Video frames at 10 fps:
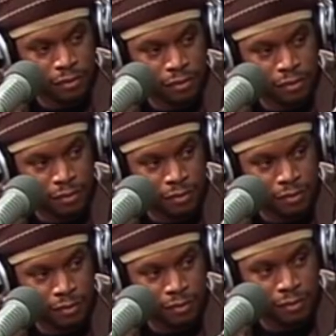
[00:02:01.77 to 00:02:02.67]

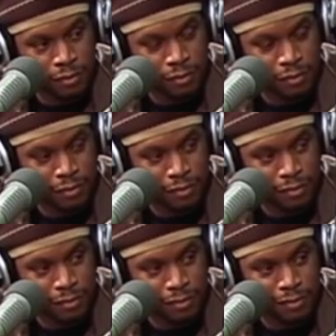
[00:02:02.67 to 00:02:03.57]

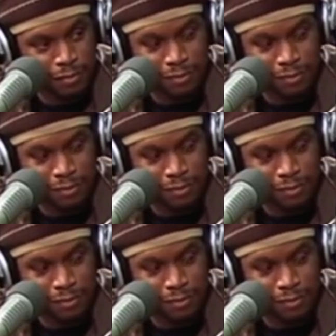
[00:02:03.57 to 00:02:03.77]
(silent)